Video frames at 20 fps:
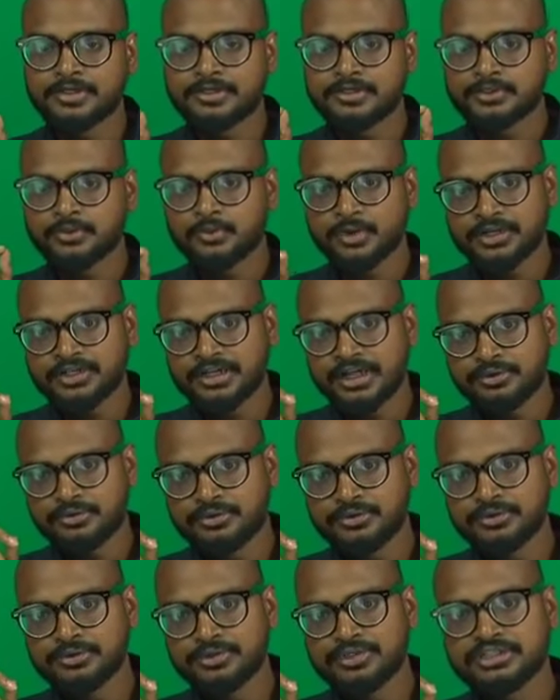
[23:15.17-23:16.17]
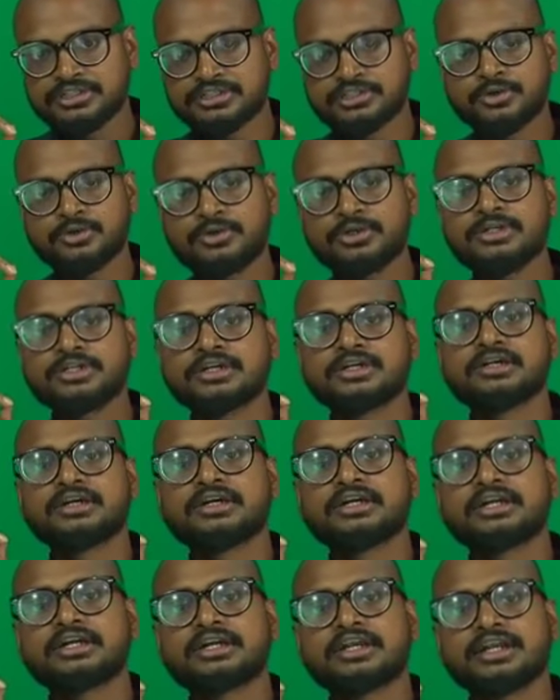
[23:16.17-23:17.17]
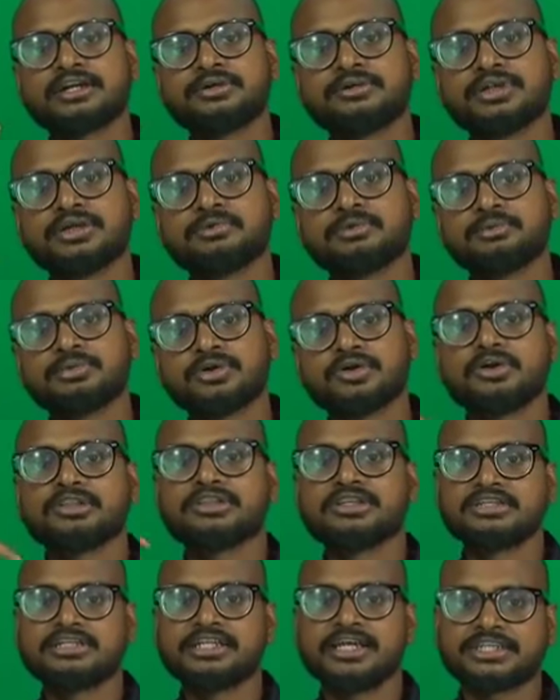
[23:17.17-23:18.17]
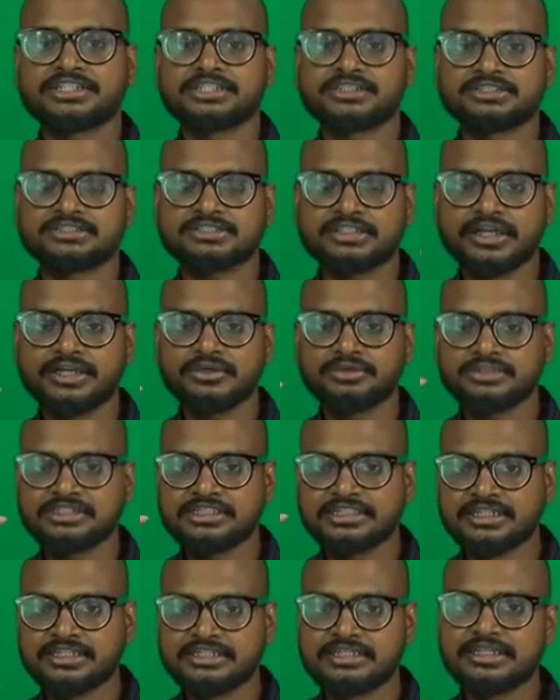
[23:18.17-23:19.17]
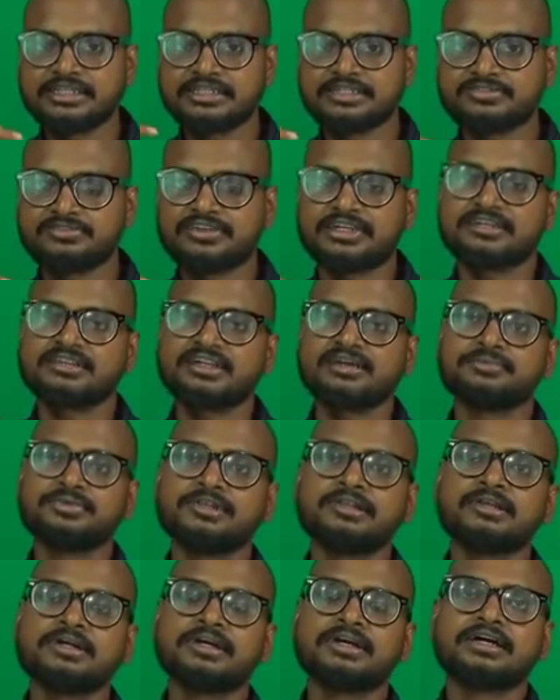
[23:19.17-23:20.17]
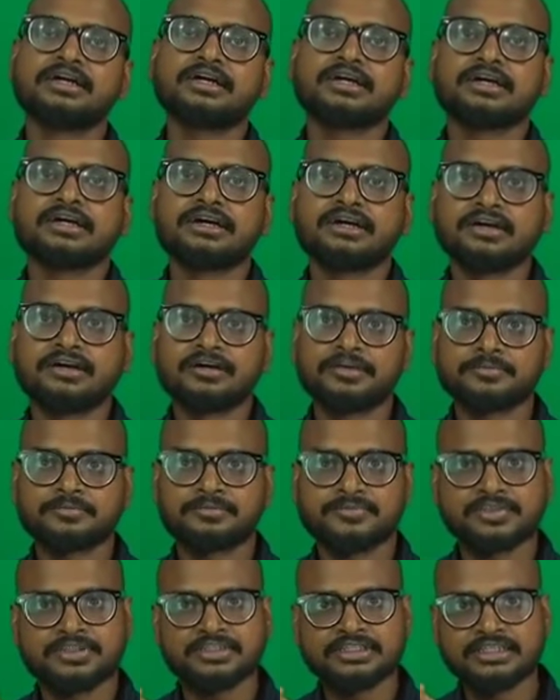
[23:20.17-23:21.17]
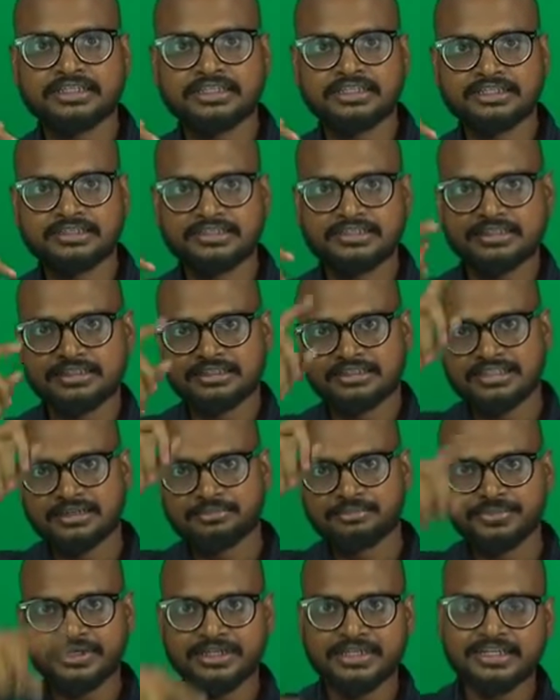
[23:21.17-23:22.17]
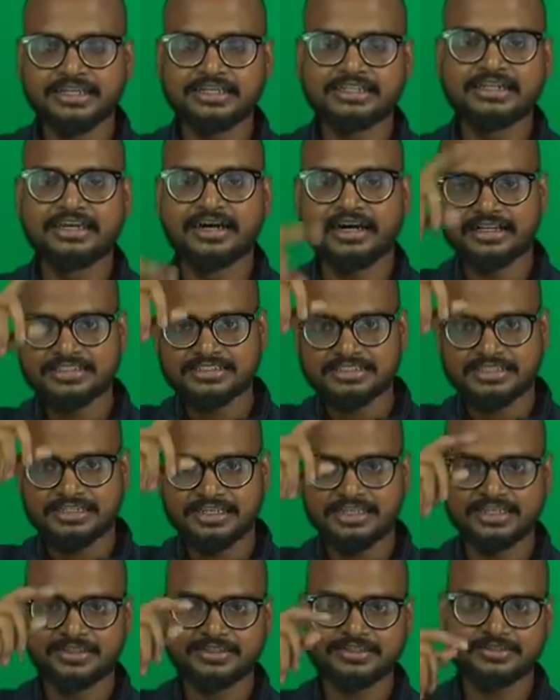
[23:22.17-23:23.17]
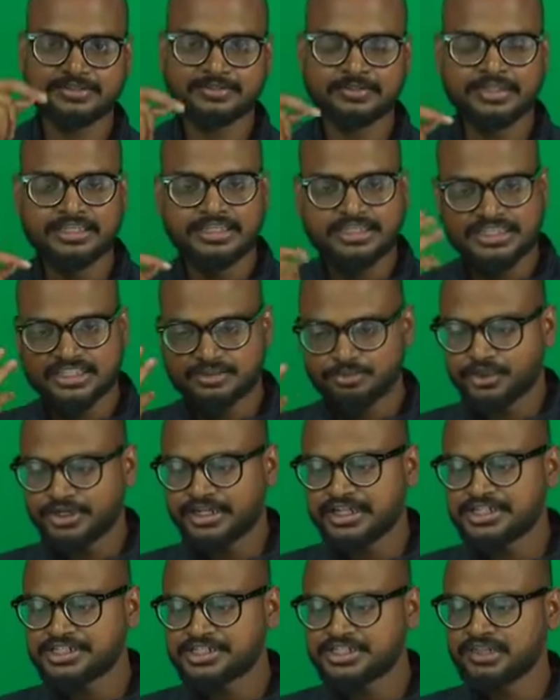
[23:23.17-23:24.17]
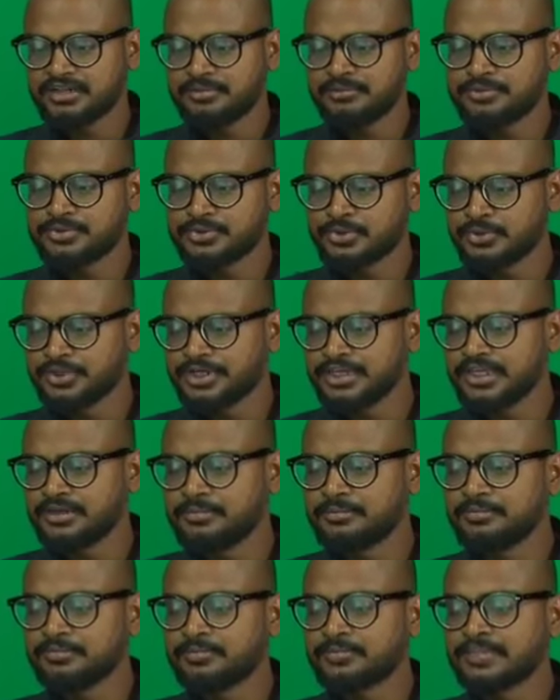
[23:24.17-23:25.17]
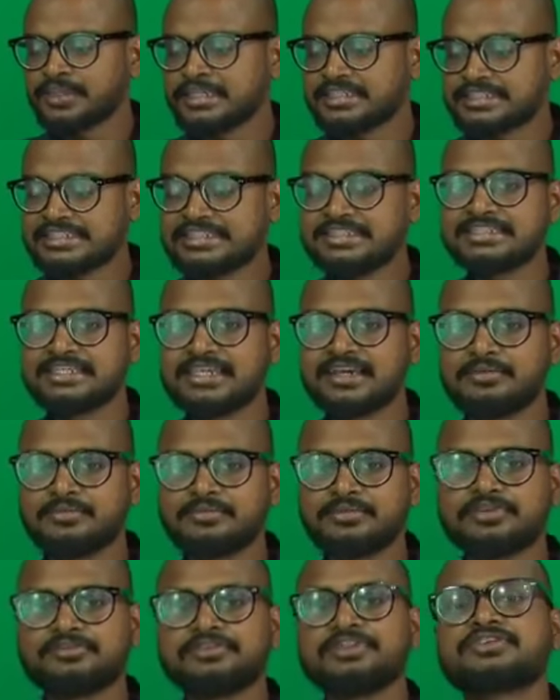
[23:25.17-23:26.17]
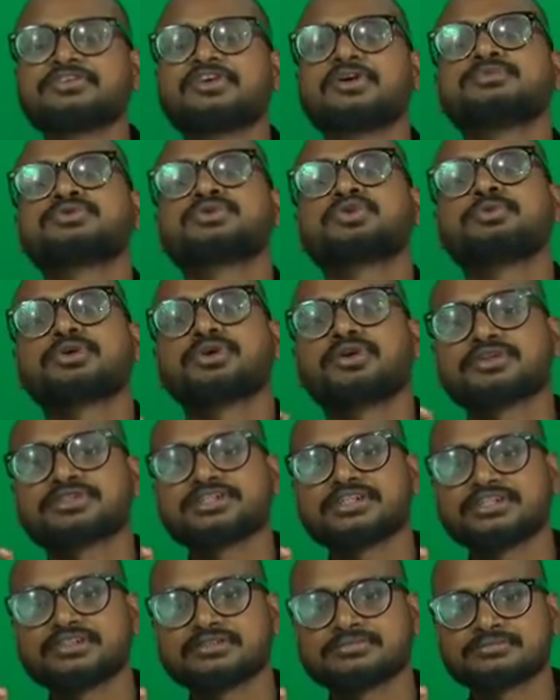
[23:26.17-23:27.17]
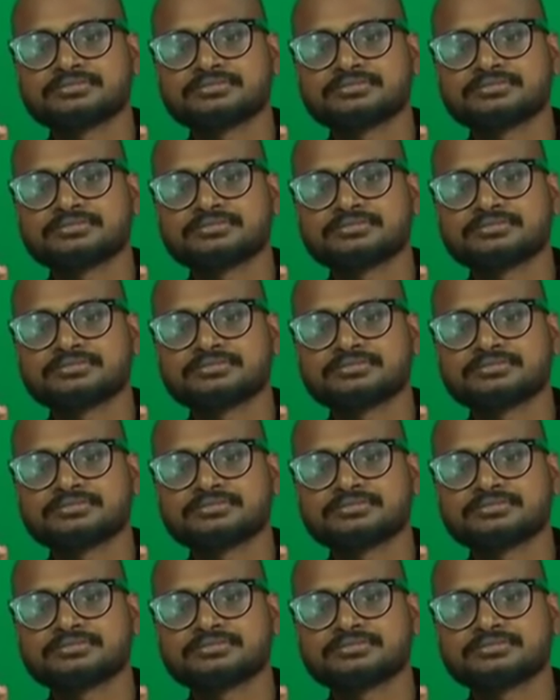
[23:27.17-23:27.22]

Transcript: So what you have to do is don't try to remember all those reactions try to see the trends for example uh, in in some period they asked like uh, is potassium sodium cesium which forms superoxide